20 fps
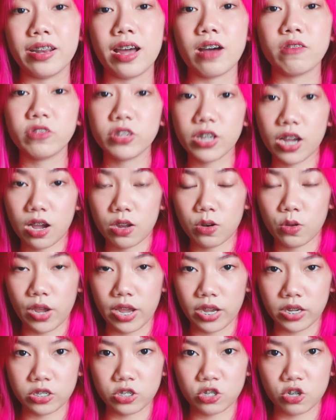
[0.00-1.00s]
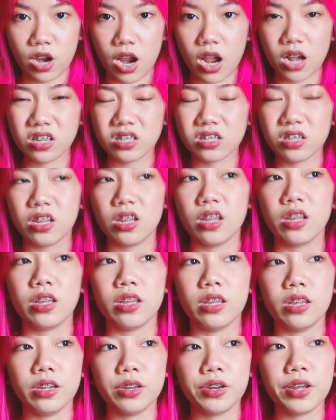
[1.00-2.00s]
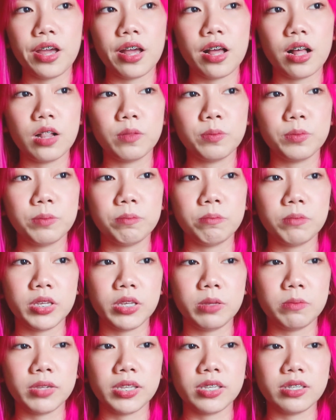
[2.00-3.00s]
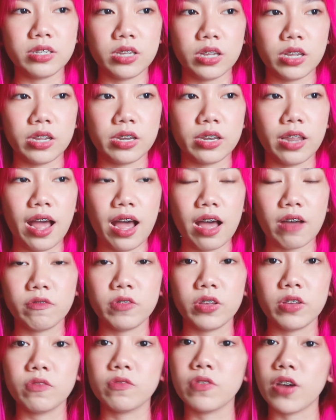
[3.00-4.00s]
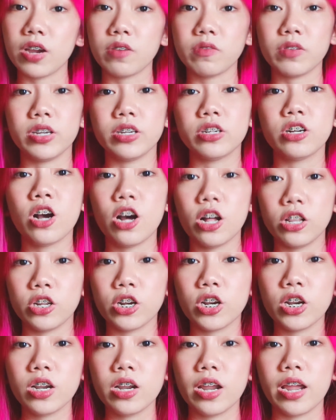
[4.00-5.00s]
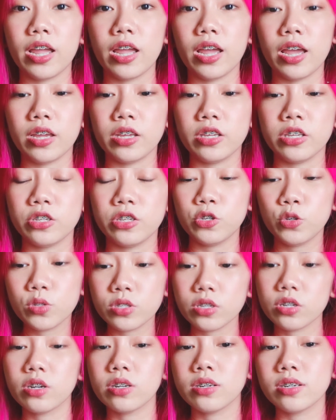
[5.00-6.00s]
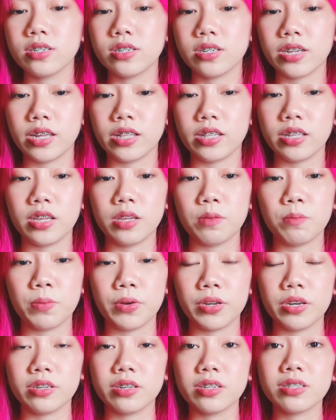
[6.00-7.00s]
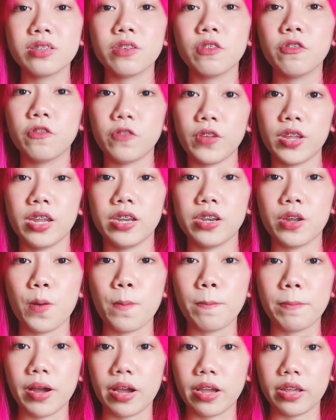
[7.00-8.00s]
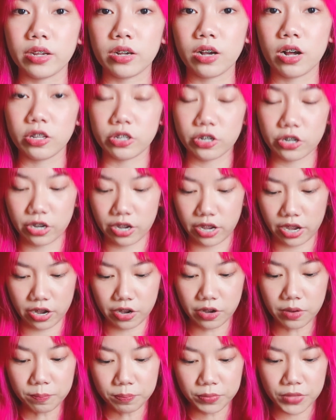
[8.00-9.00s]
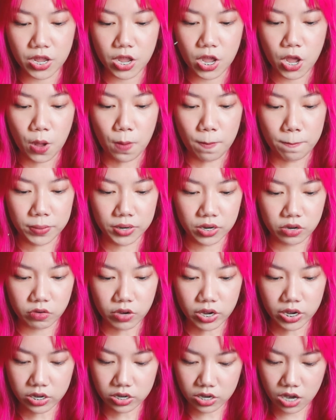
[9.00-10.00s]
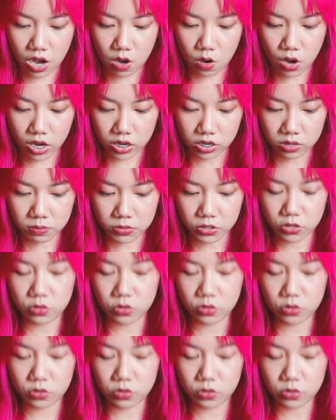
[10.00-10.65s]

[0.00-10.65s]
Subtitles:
and avocado extracts. It helped me maintain having vibrant color. I use it on the daily, but it doesn't fade my colored hair. But right now I am